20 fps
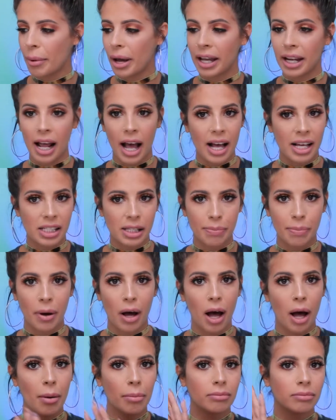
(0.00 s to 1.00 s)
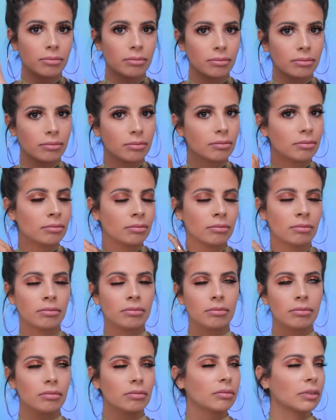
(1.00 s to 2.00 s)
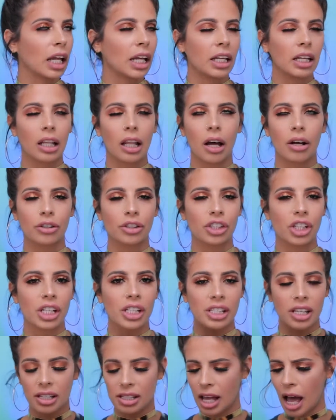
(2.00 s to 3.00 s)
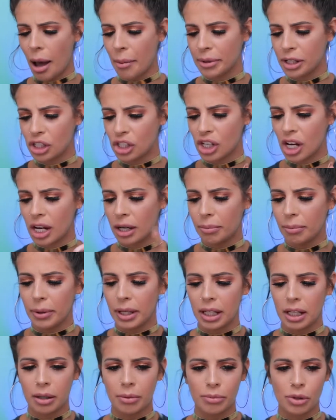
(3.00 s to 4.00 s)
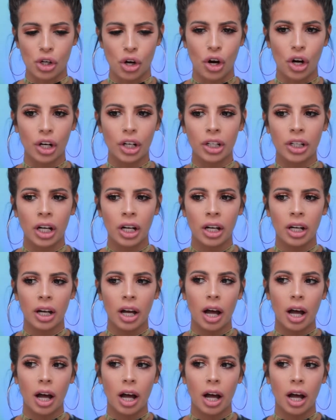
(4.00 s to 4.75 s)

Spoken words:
It has a pump. Oh, Jesus, I'm in shade medium dark.